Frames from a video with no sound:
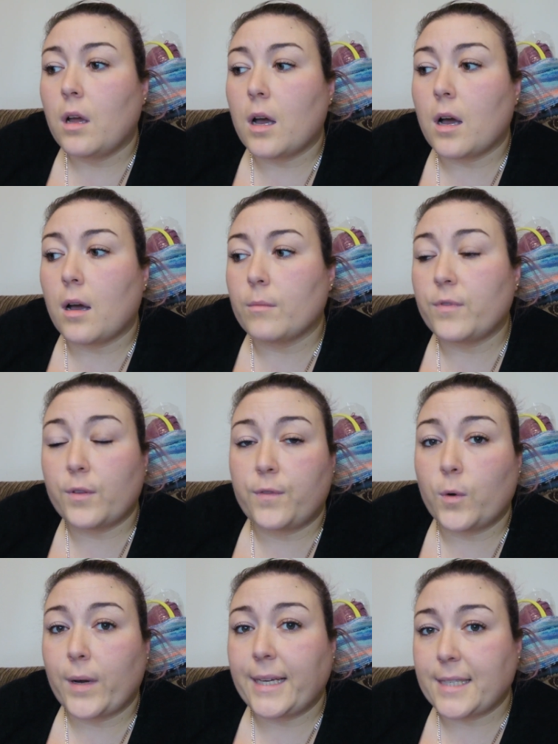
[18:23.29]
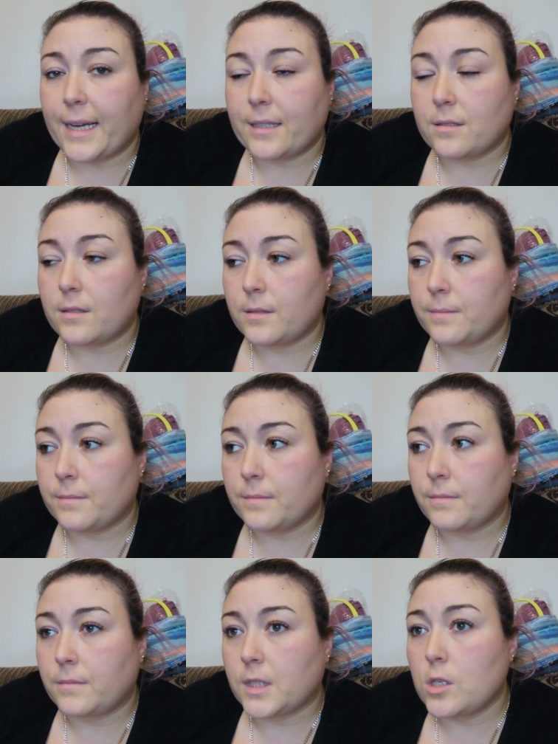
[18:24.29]
um, for the 14 days.
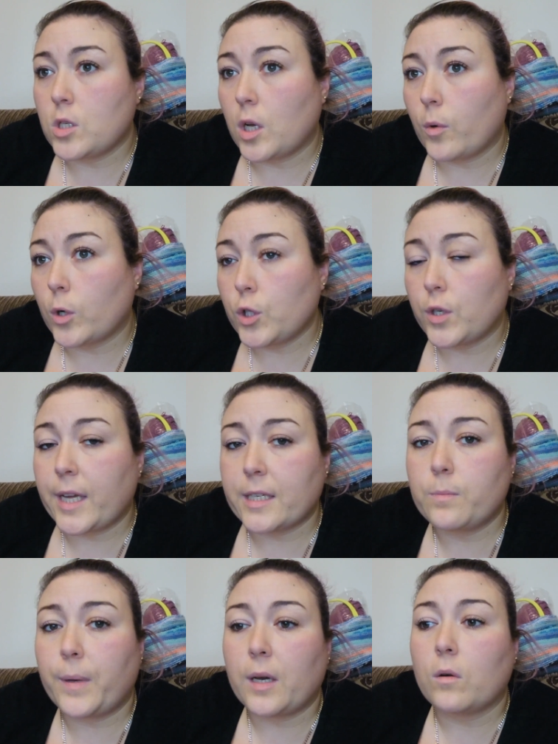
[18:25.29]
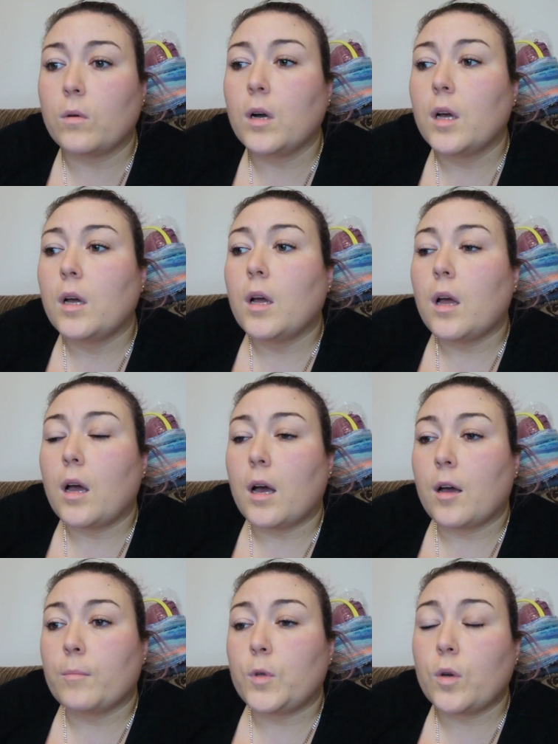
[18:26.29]
So on your next bill,
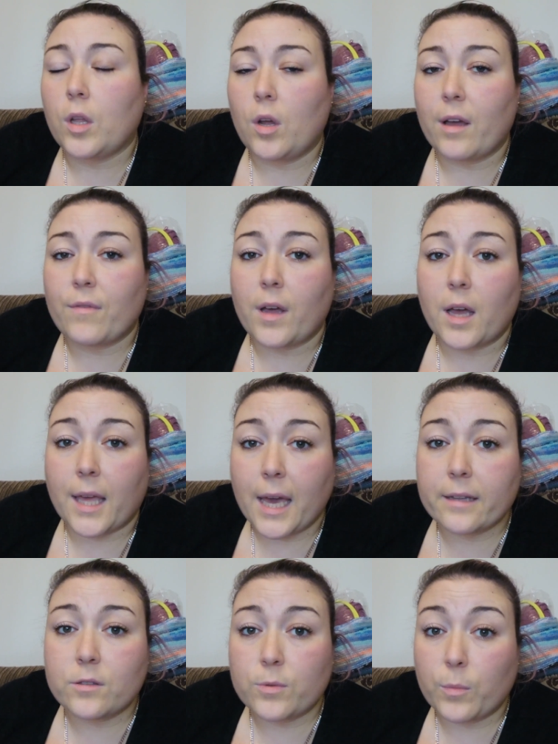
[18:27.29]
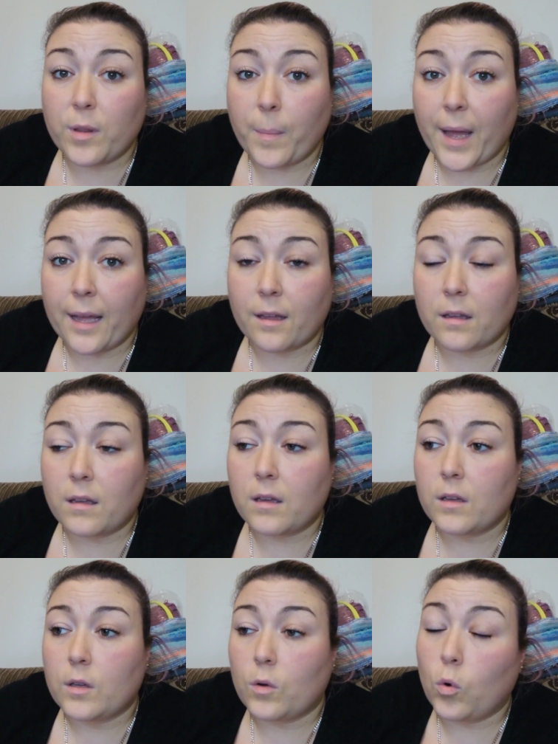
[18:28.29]
um, you can either cancel it with the bank
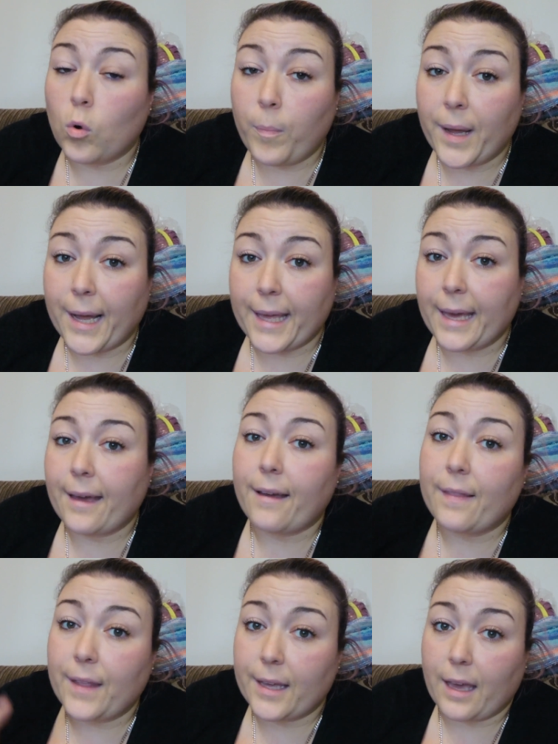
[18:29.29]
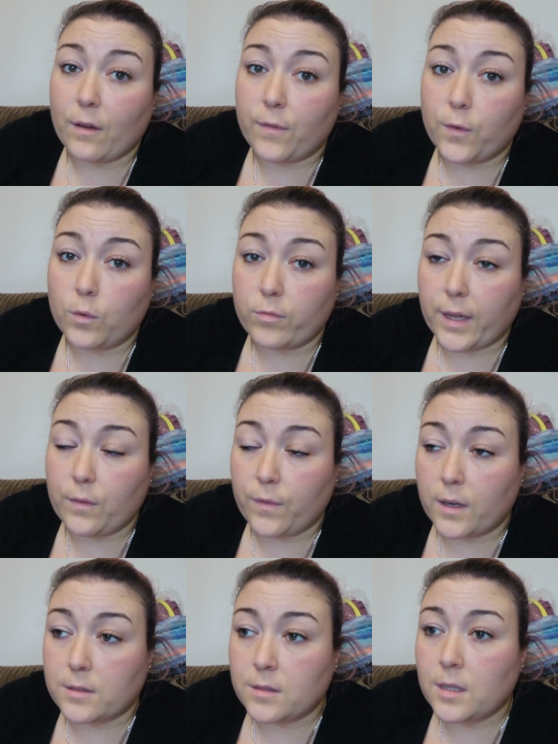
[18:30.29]
or pay it and then get a full
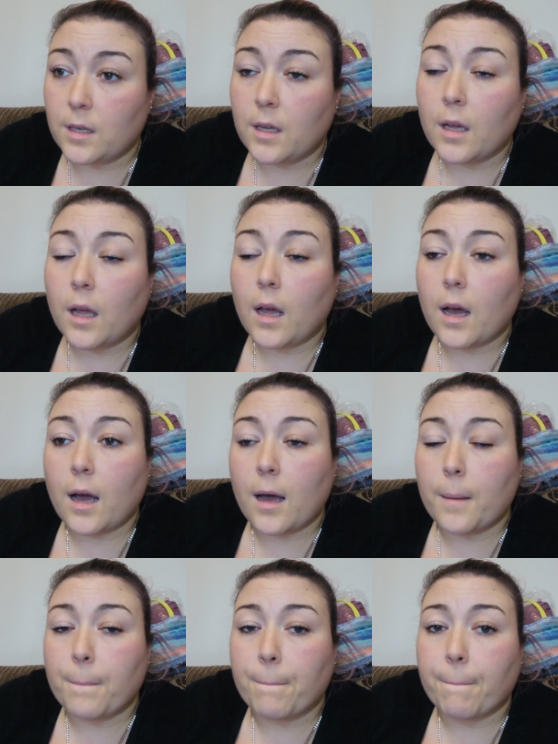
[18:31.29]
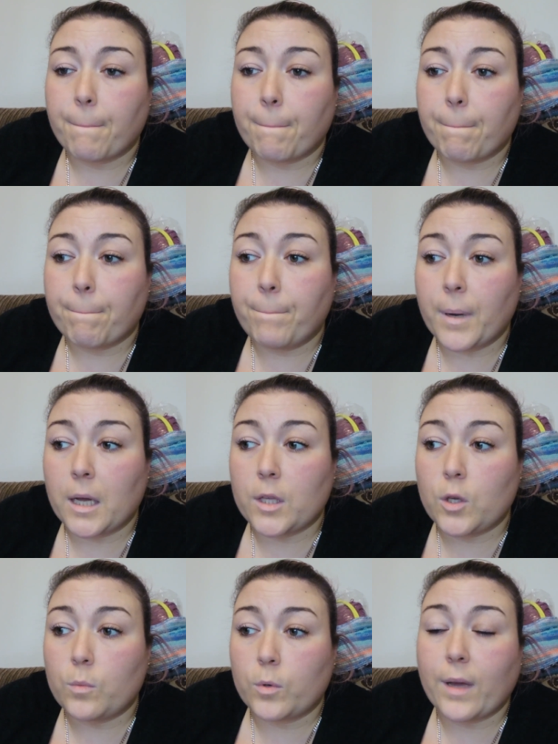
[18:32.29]
refund. Um, but
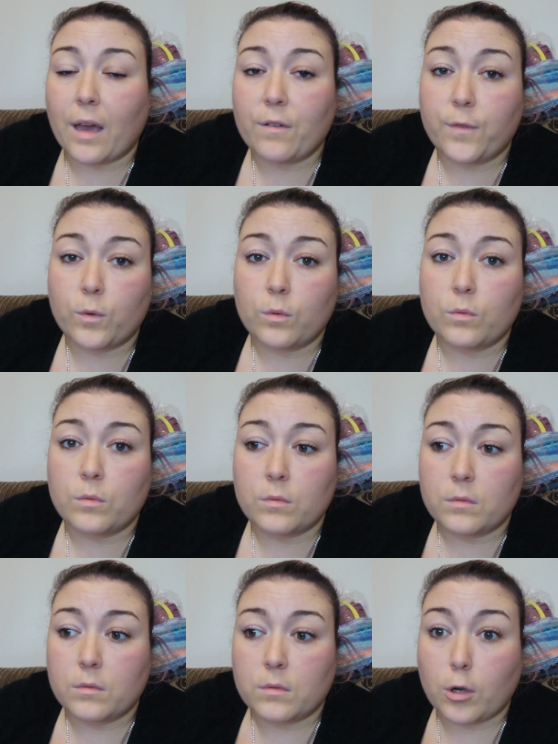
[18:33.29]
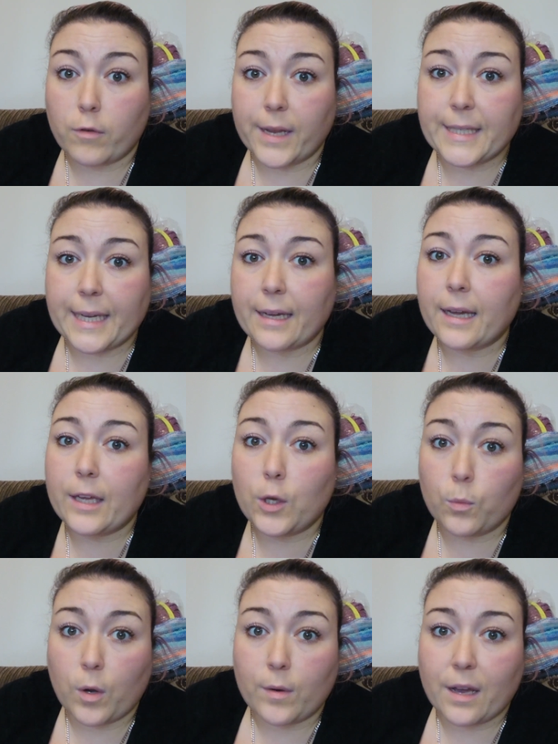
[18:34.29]
you will get a full credit. You
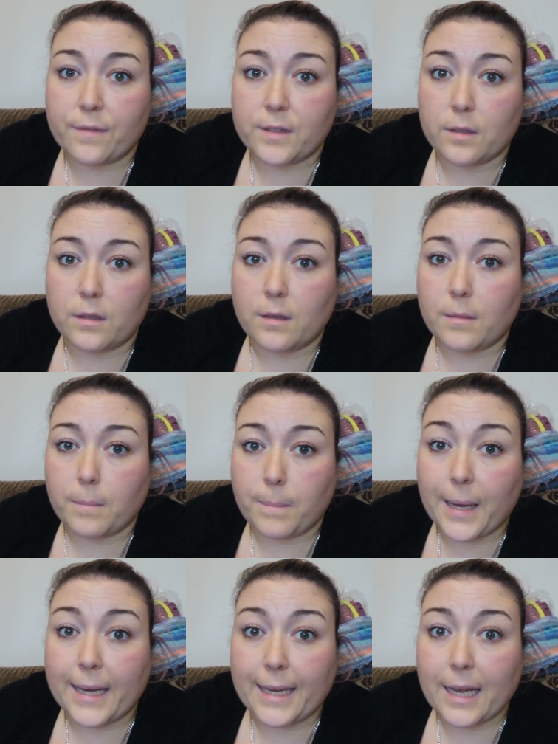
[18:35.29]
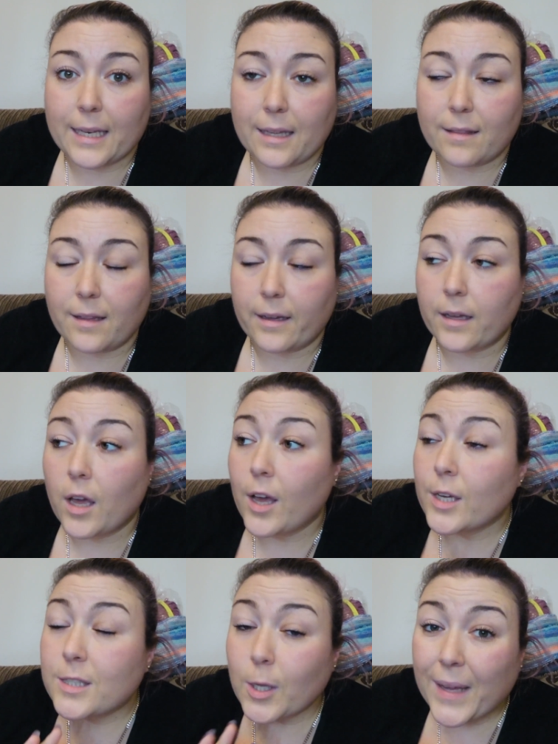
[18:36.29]
won't have to pay anything.
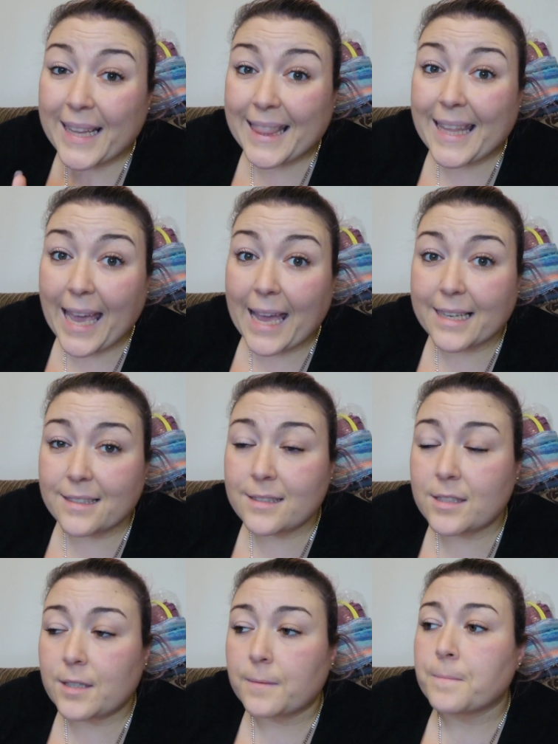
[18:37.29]
So in the end,